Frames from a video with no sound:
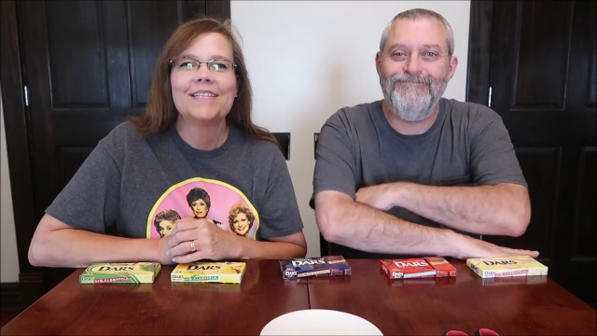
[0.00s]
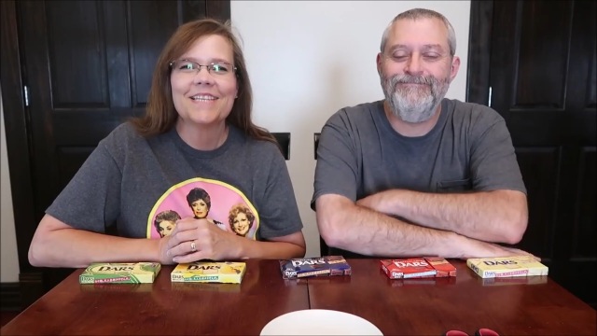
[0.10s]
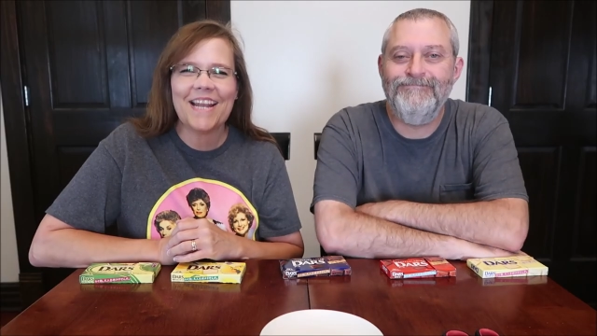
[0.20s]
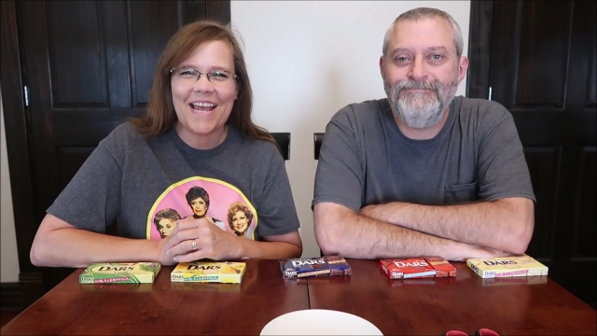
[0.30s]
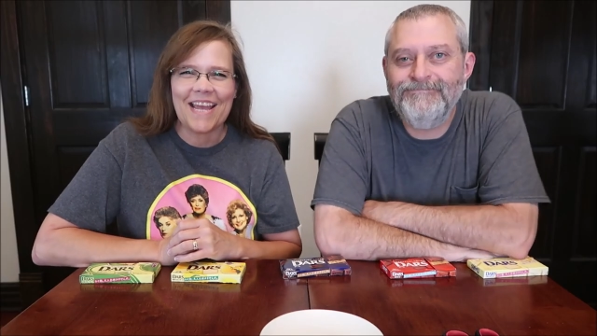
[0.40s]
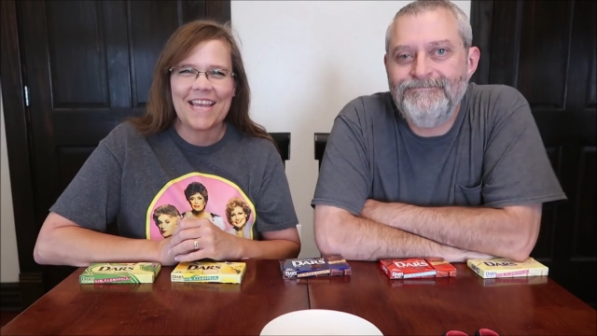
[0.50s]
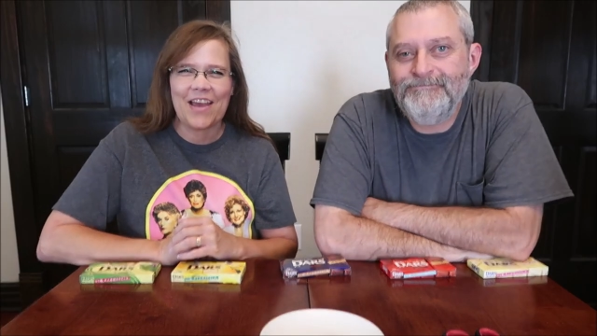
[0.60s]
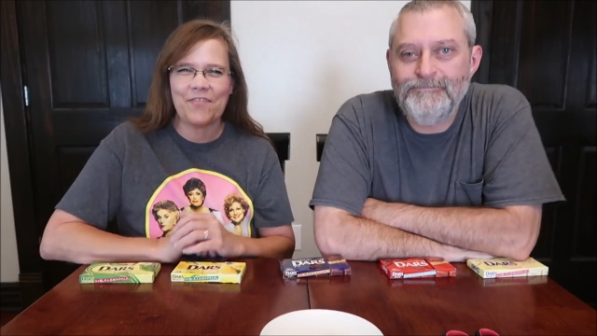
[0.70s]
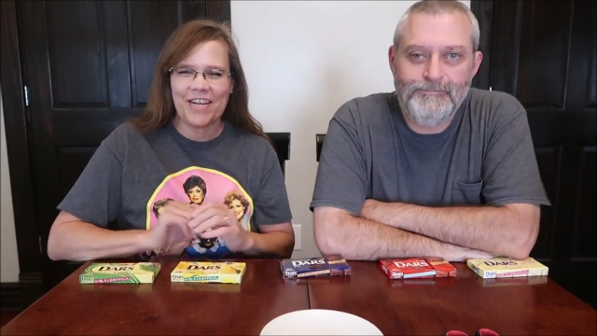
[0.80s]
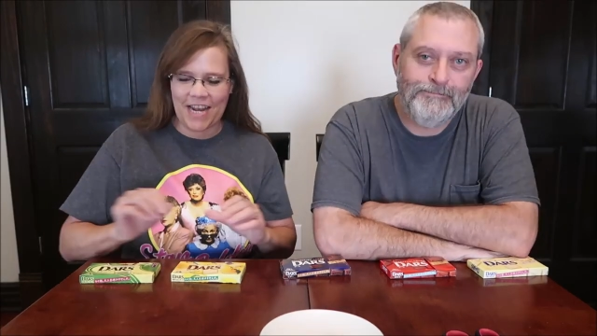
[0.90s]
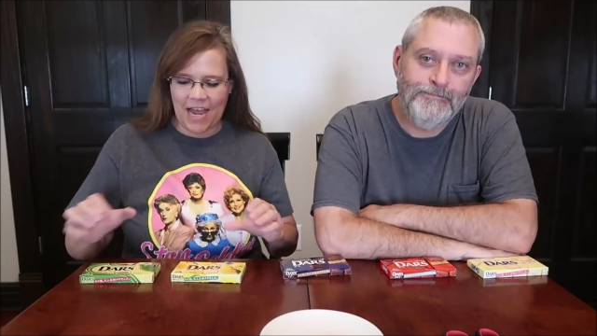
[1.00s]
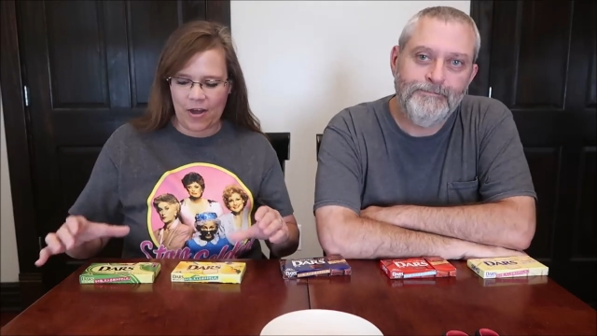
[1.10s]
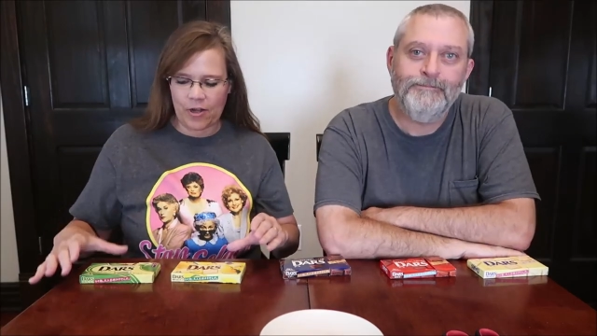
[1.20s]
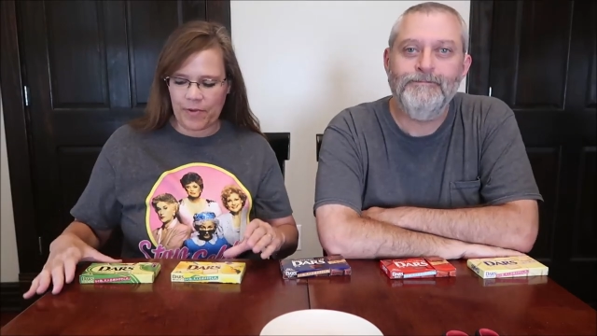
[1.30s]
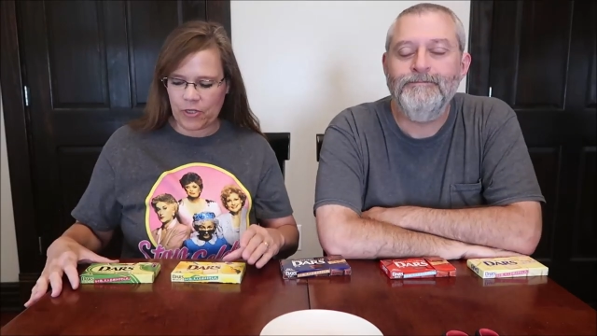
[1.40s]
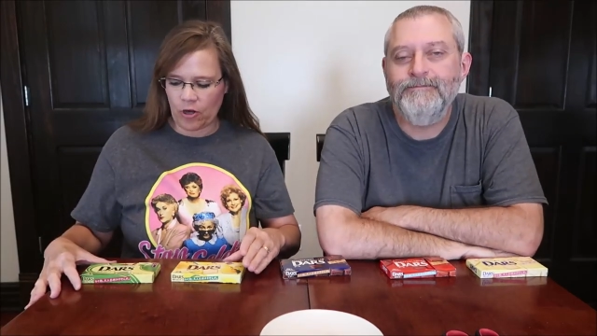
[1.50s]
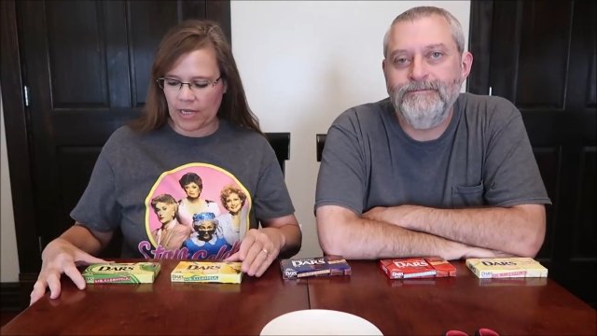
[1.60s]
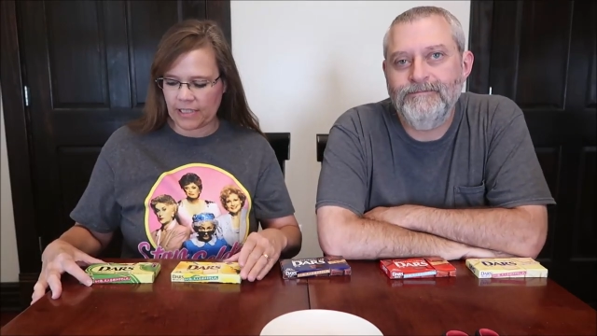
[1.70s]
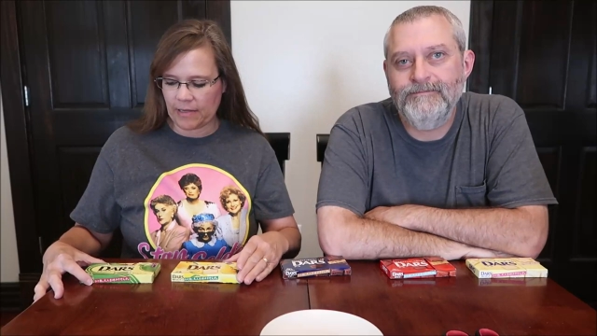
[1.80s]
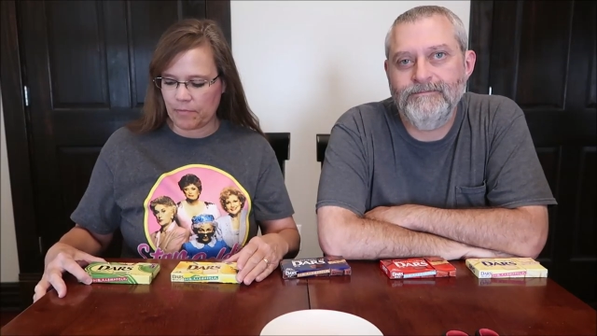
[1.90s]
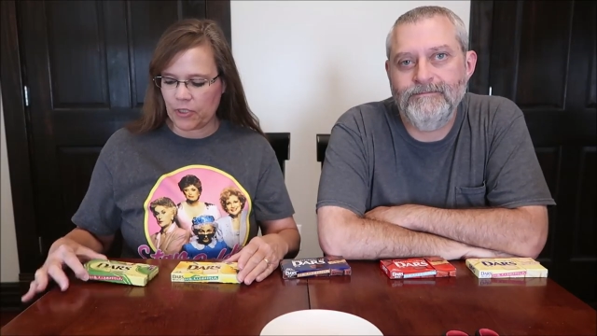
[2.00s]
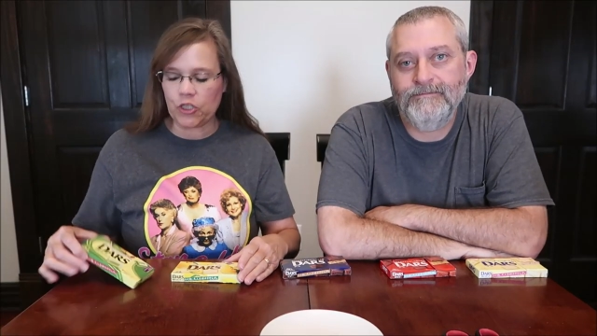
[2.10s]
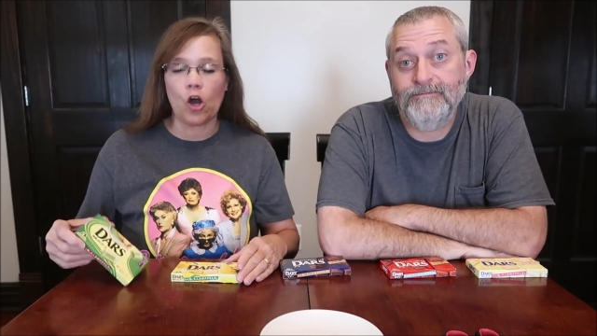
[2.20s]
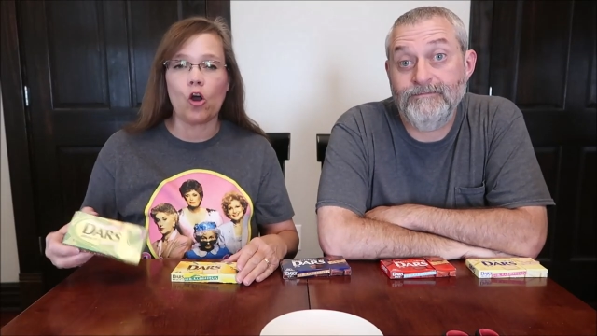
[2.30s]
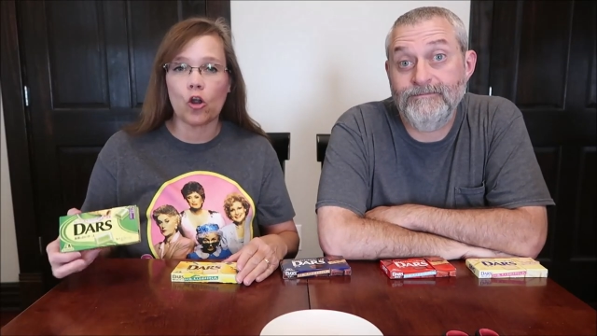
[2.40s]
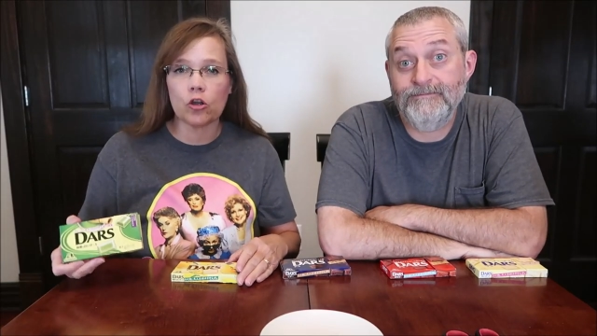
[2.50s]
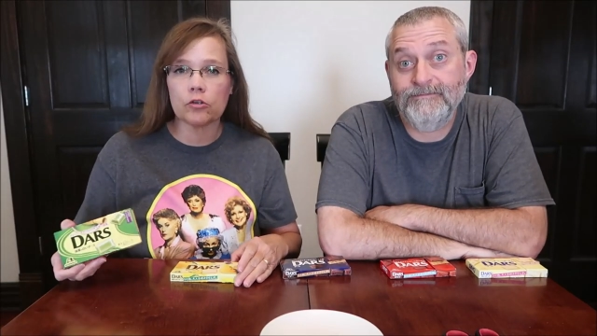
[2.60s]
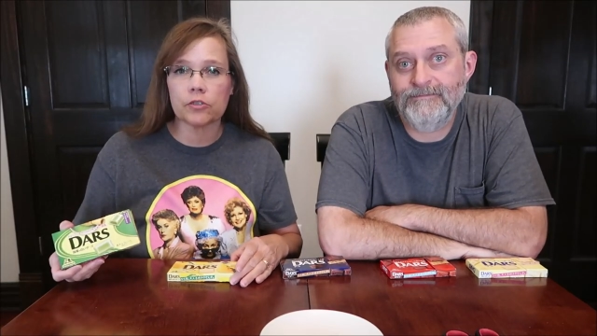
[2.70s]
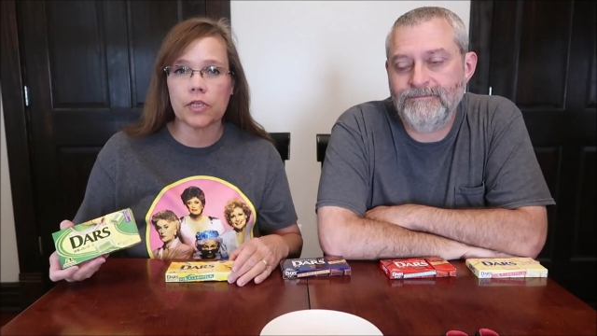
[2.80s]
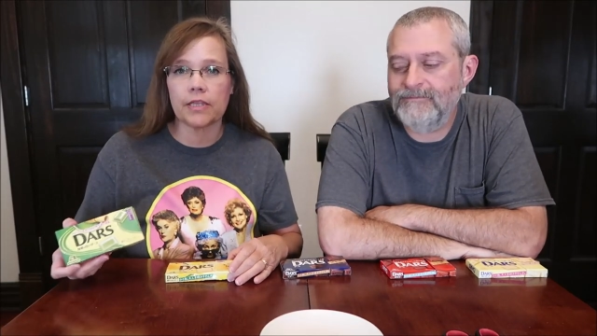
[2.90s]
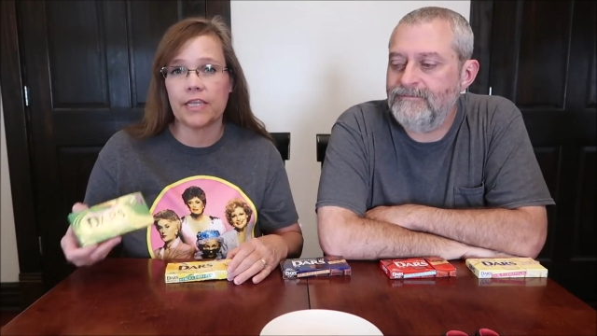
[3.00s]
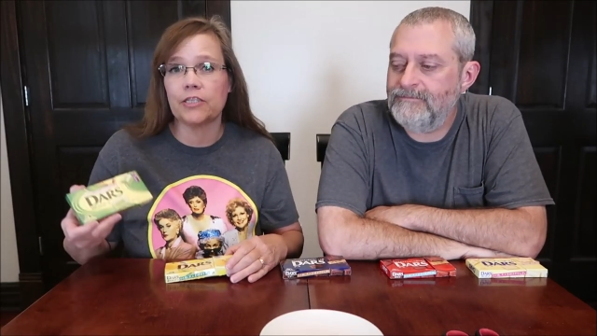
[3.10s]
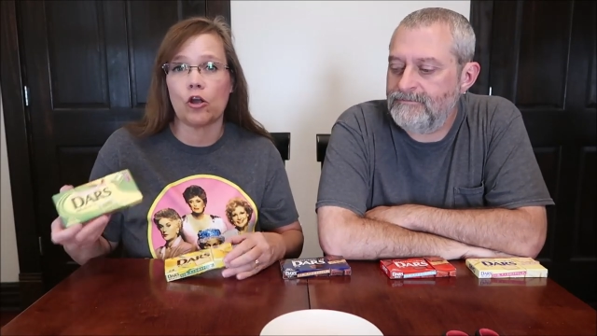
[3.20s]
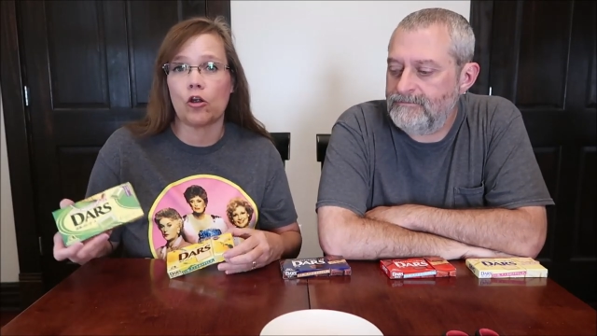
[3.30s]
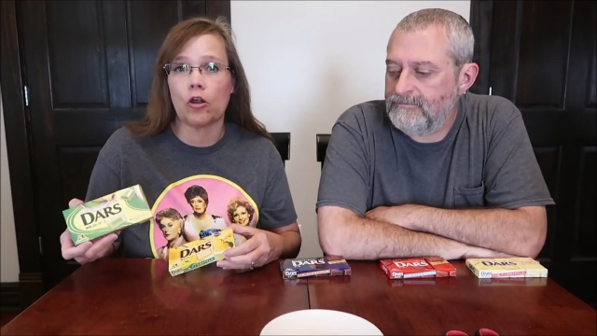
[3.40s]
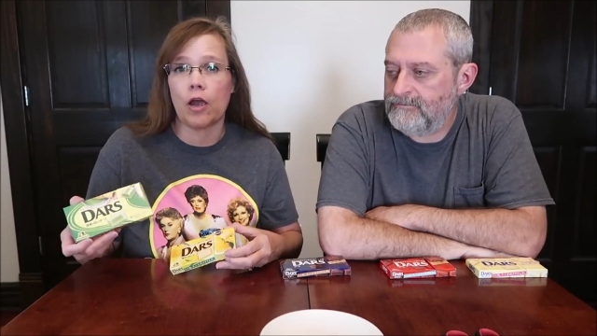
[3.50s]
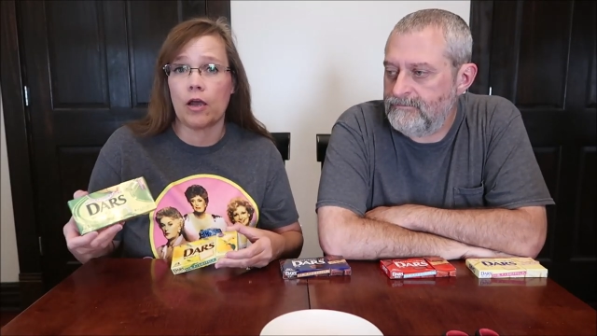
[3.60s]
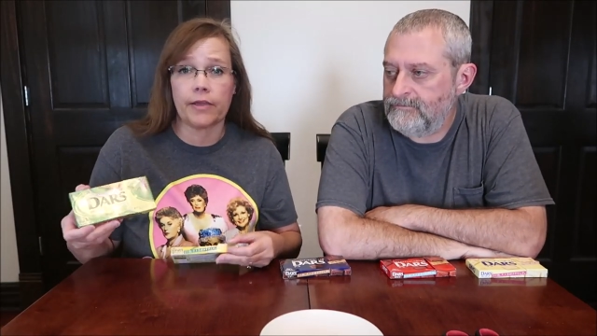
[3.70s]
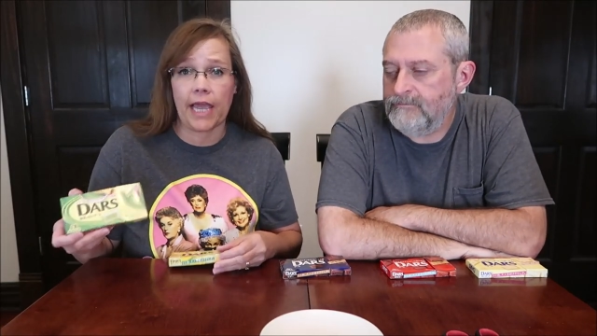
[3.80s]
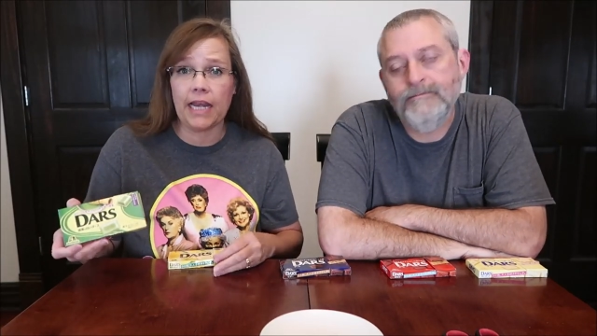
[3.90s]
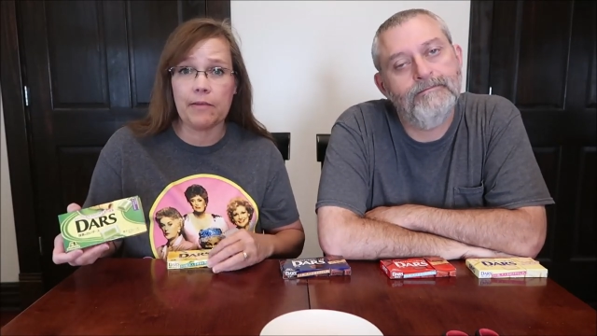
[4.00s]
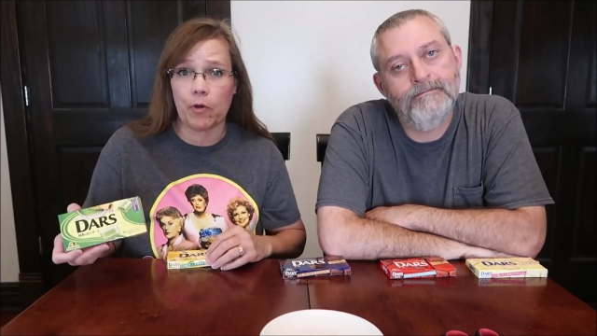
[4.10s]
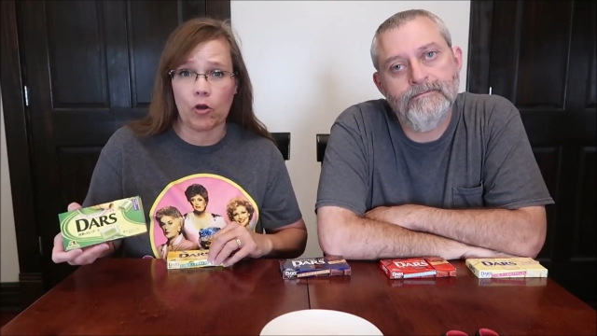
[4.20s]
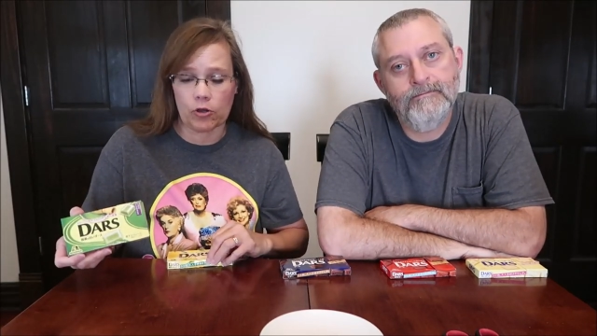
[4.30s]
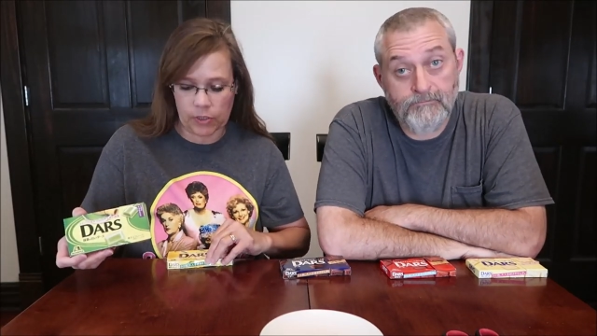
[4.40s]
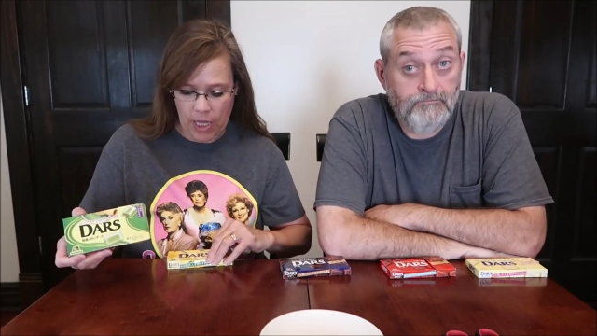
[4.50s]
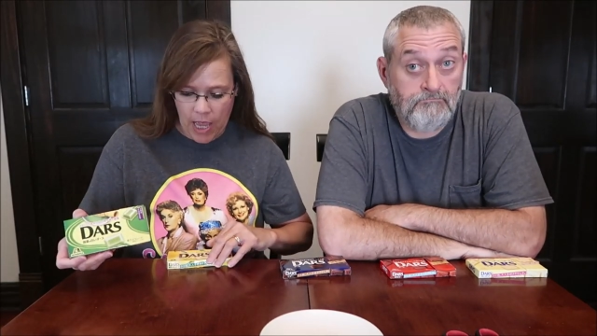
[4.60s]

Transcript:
Speaker 1: Today, Kevin and I are going to be trying some DARS. These are candy bars.